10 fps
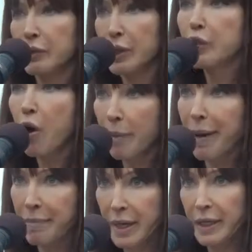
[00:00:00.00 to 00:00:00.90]
Let's talk
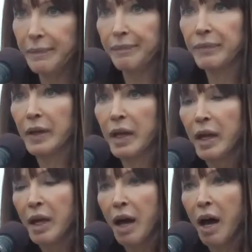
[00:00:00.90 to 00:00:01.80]
about money.
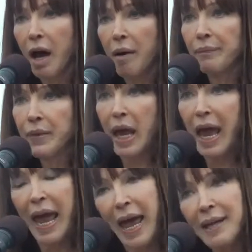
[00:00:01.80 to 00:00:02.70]

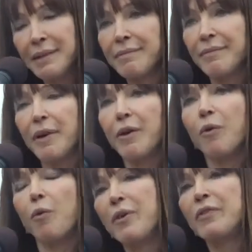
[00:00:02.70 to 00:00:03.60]
And
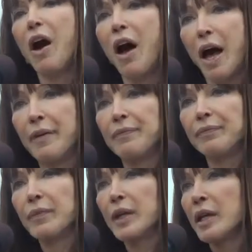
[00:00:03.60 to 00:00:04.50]
we've got
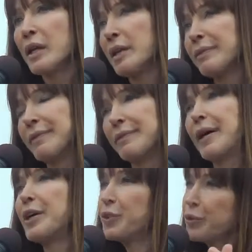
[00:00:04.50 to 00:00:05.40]
$1